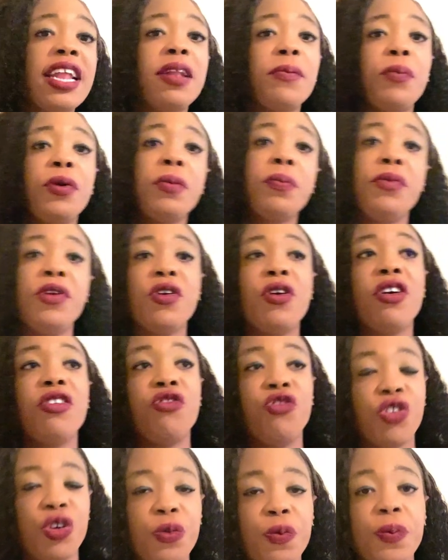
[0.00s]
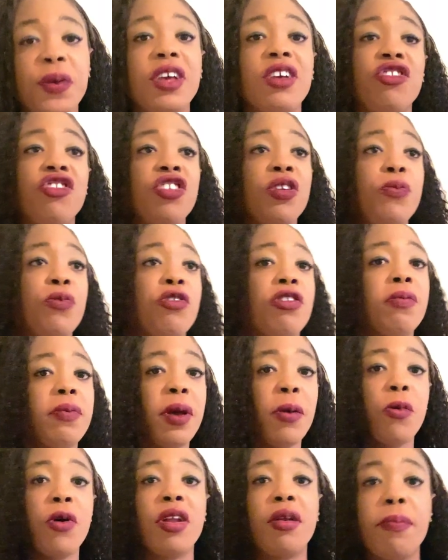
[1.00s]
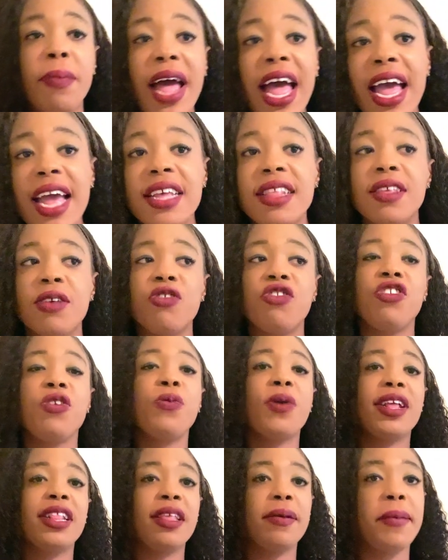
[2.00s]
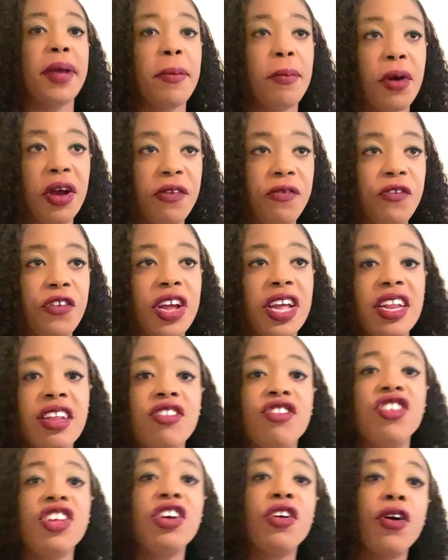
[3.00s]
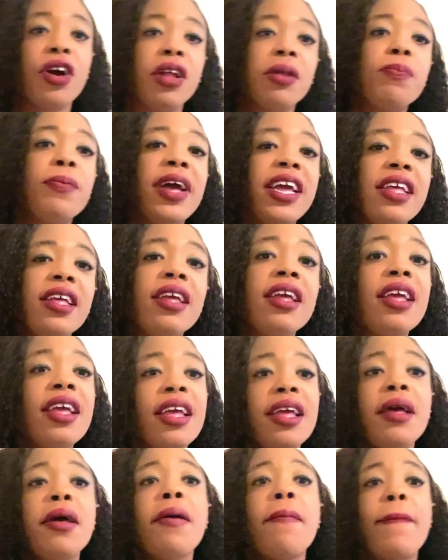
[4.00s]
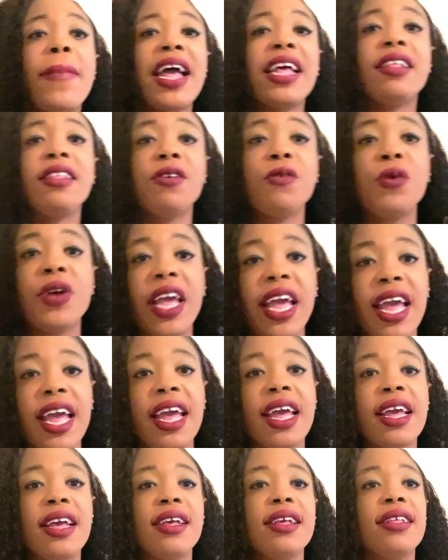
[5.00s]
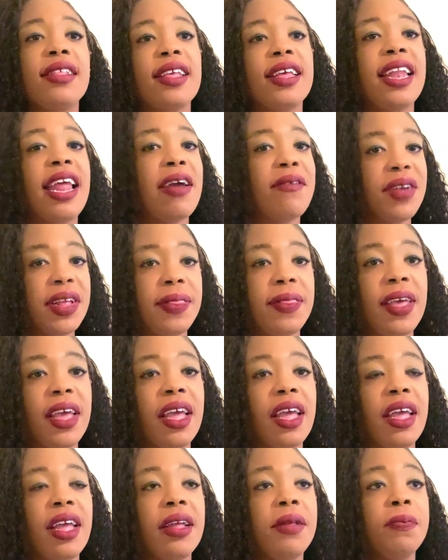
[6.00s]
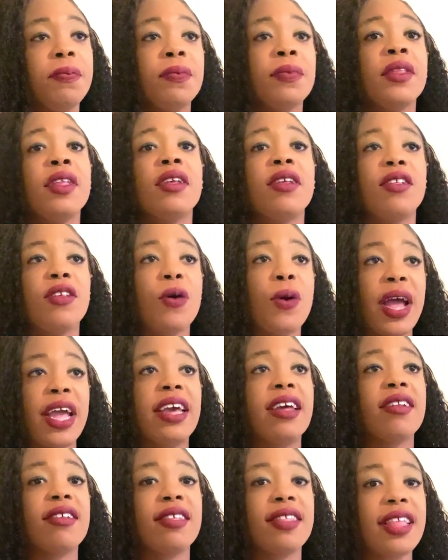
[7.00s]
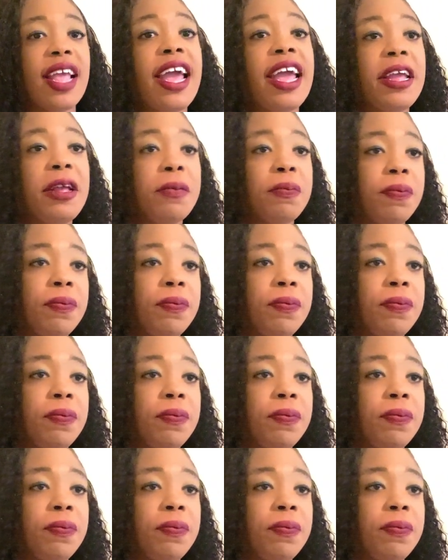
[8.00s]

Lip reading: to put me on drips because she burst my water bag. So she went to my boyfriend and she got my suitcase and everything so I could have stayed.